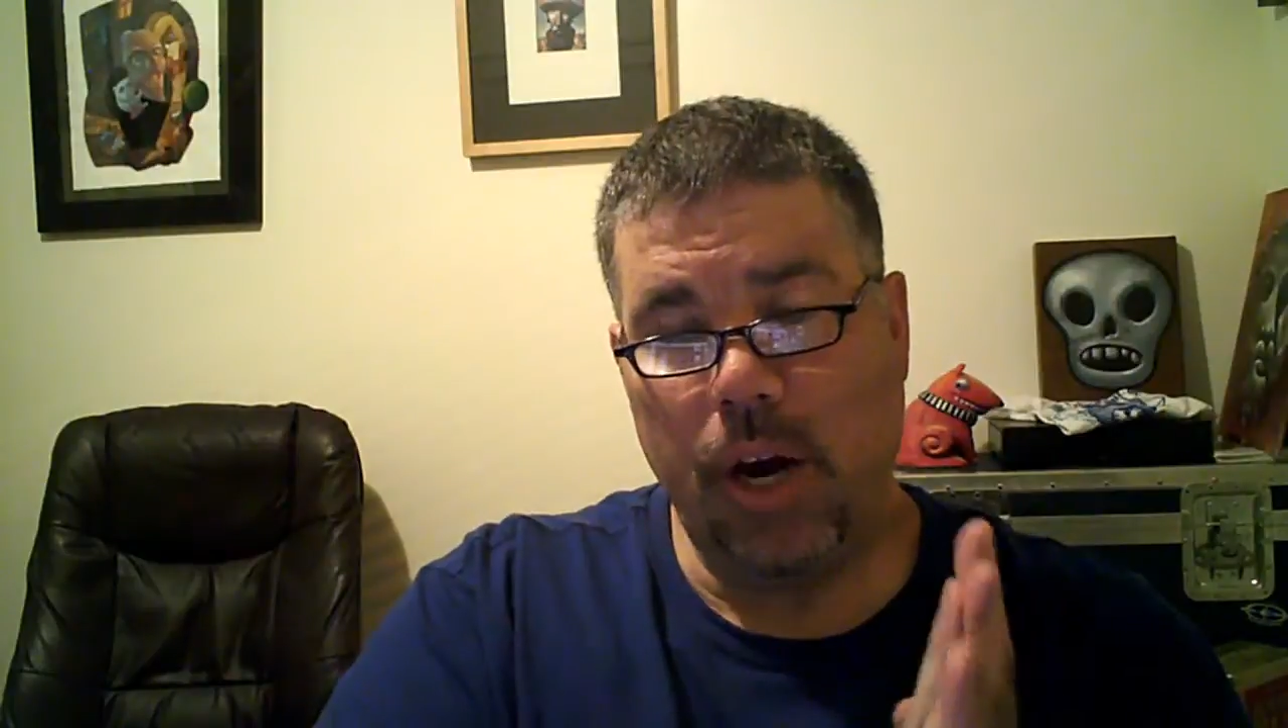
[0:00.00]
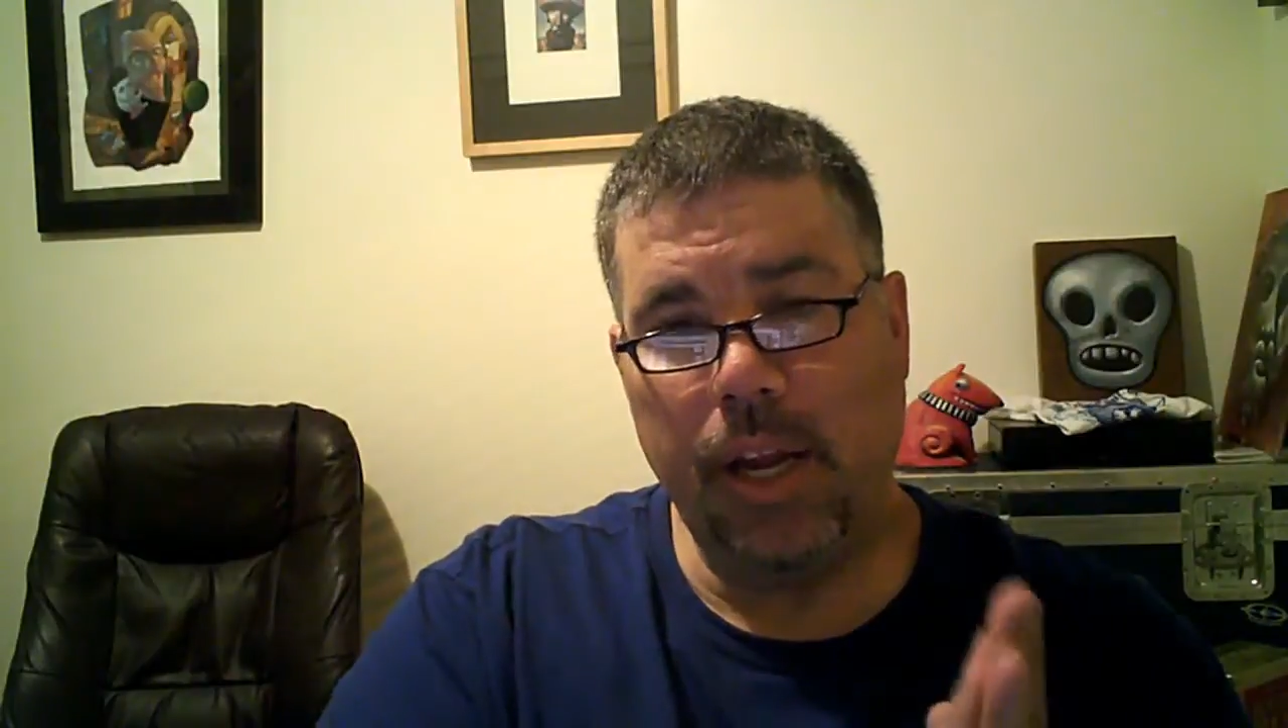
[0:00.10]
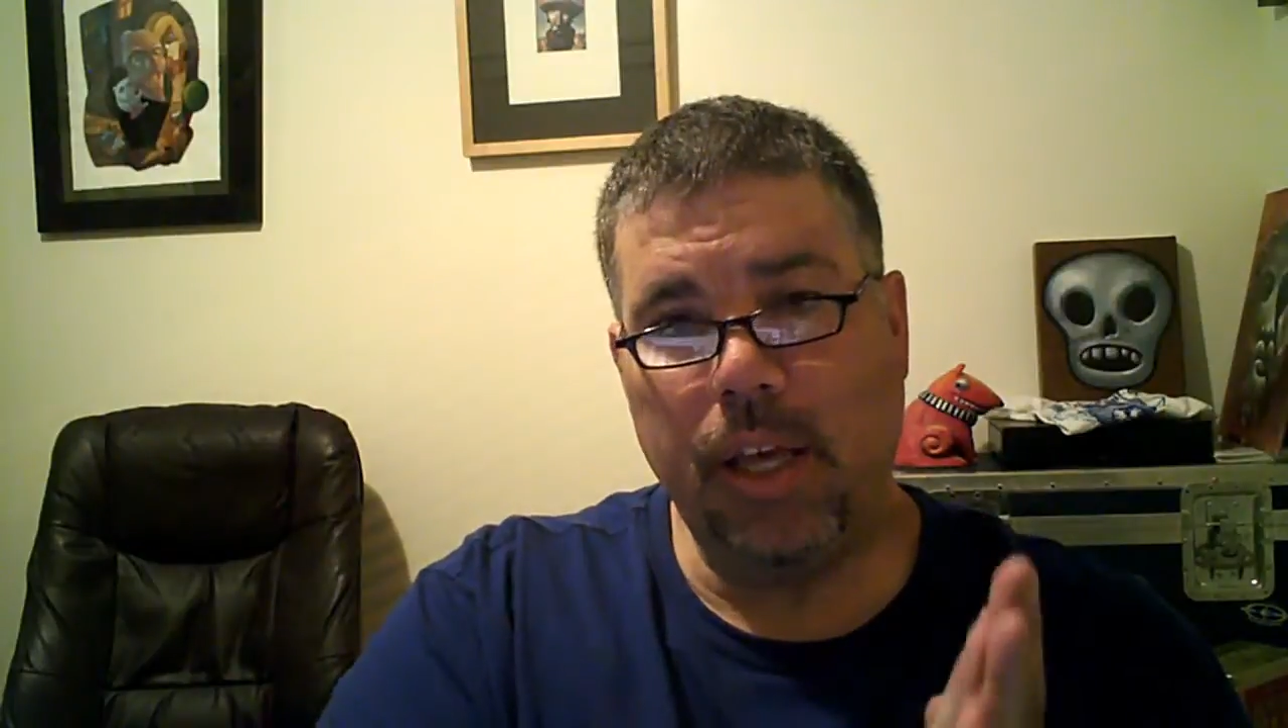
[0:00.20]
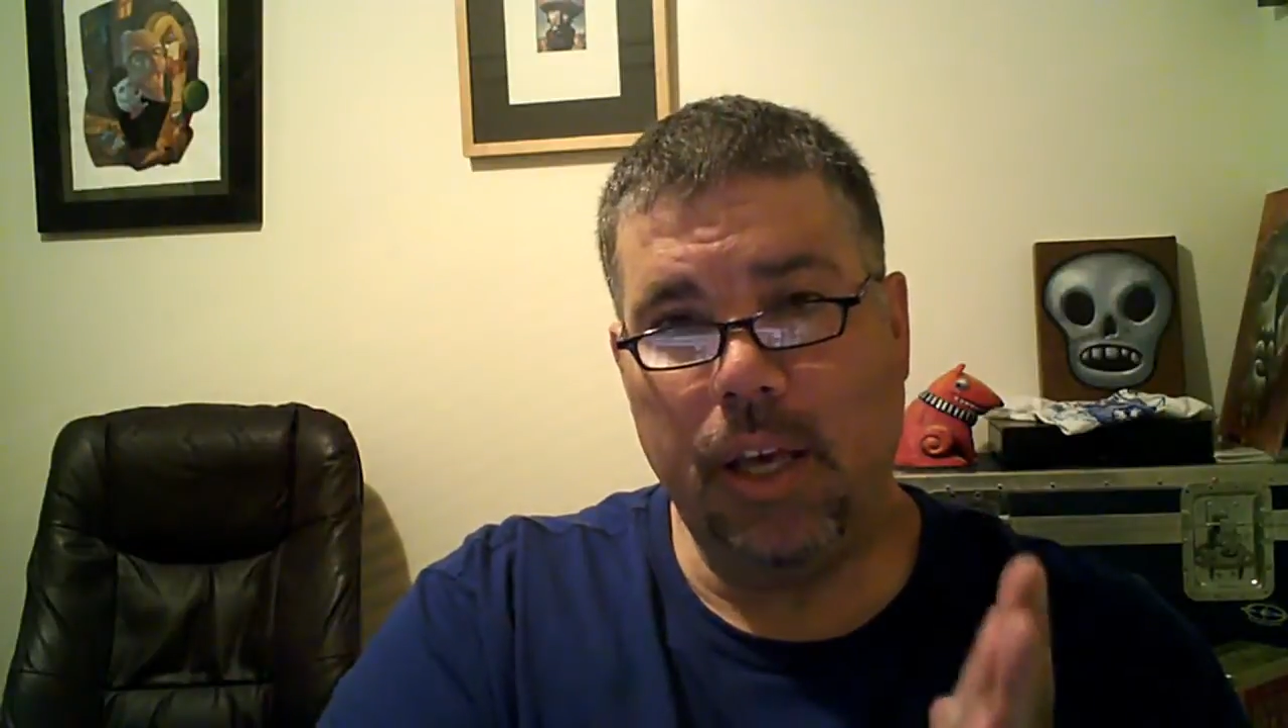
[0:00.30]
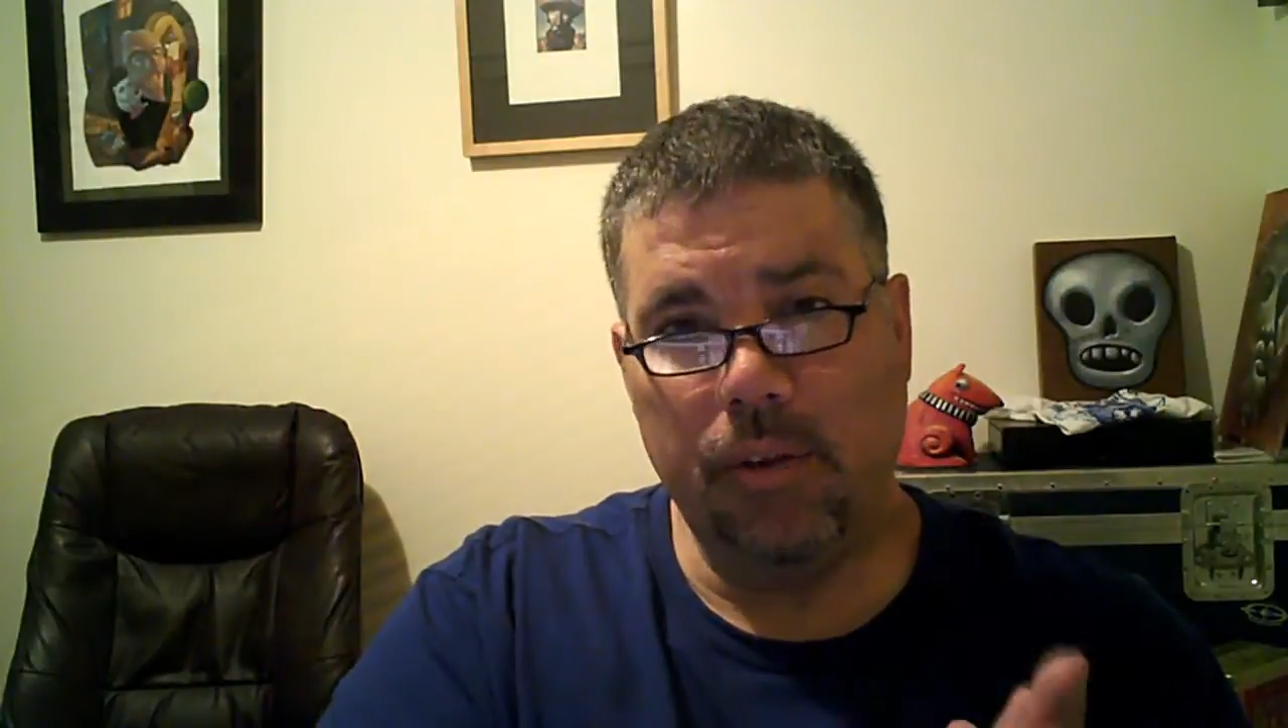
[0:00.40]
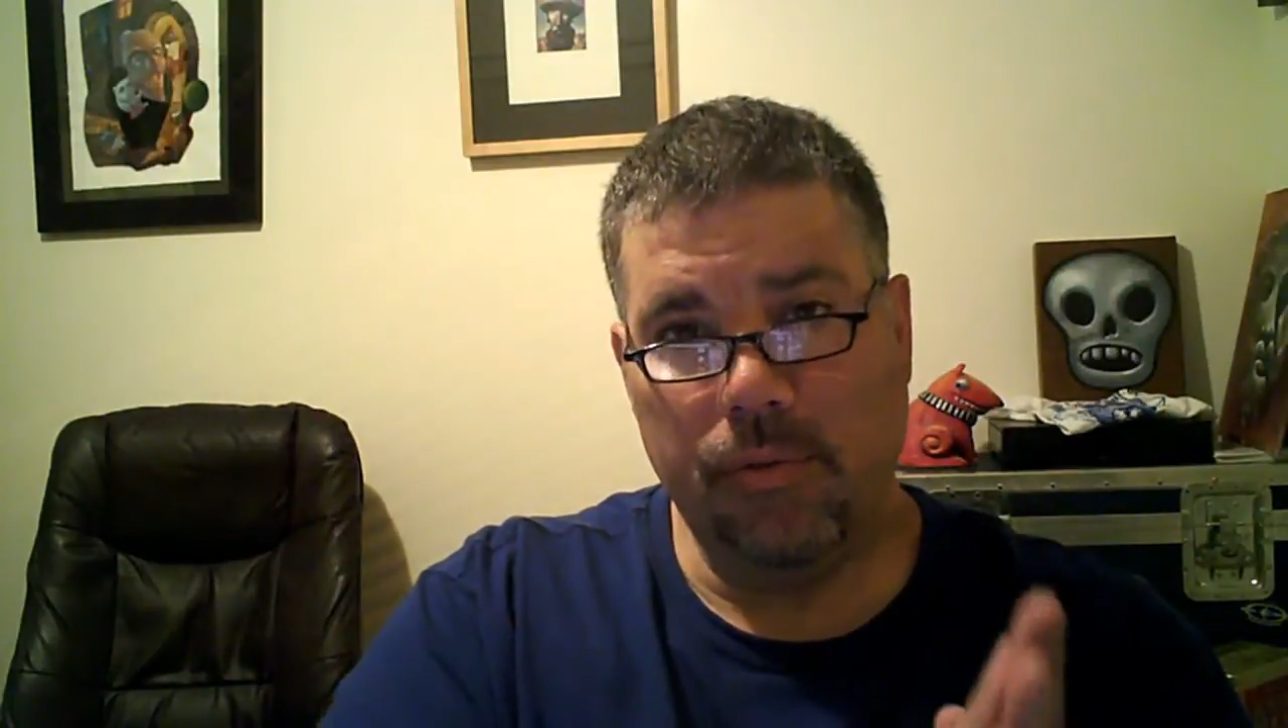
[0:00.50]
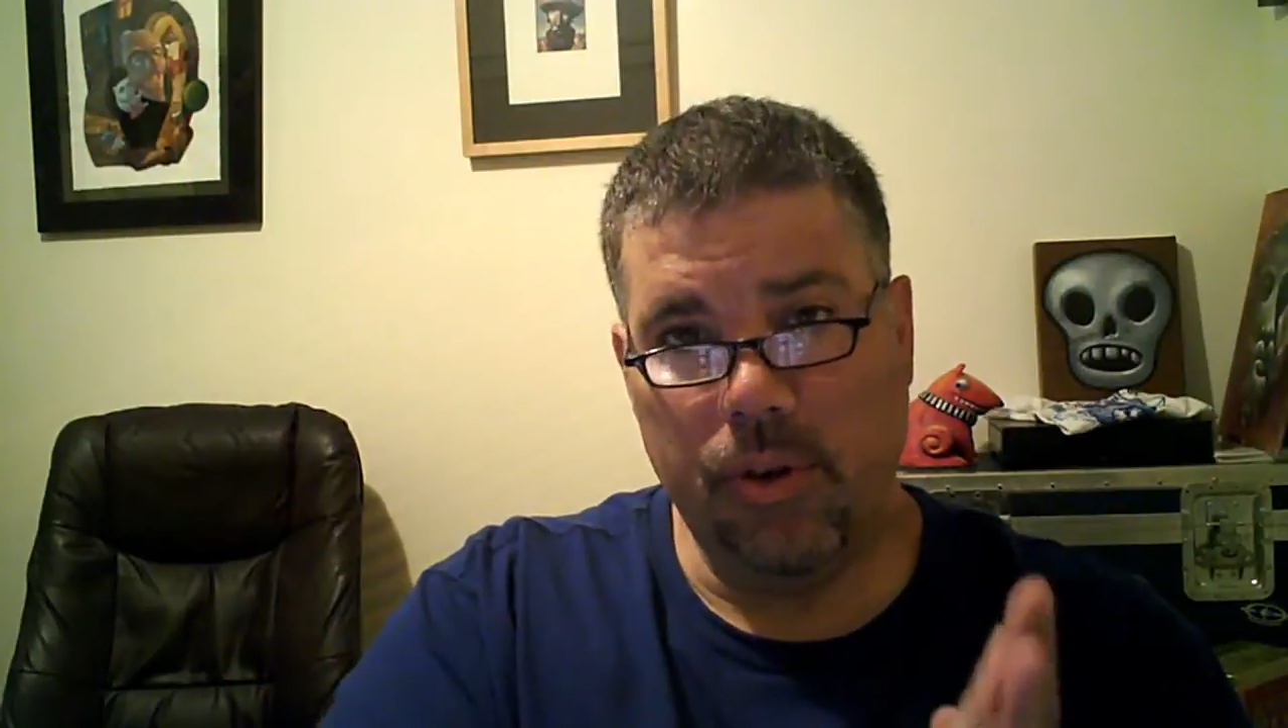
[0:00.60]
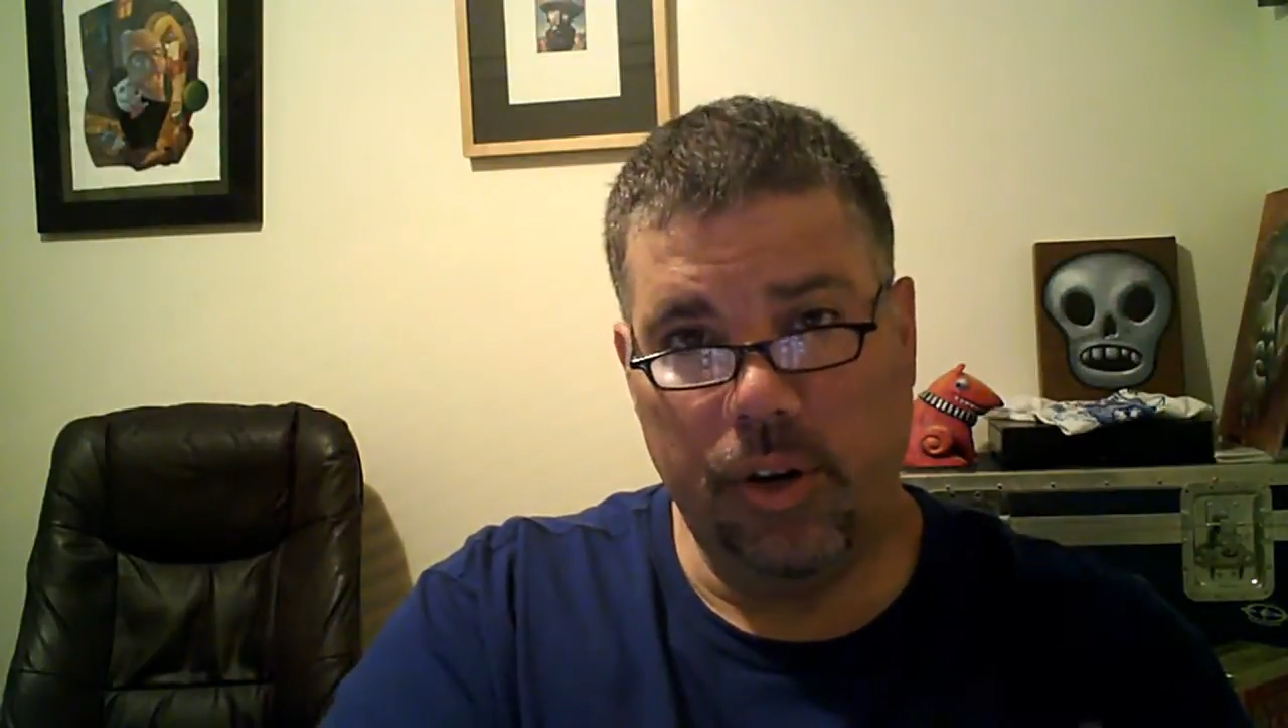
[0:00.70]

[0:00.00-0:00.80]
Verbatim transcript: to give good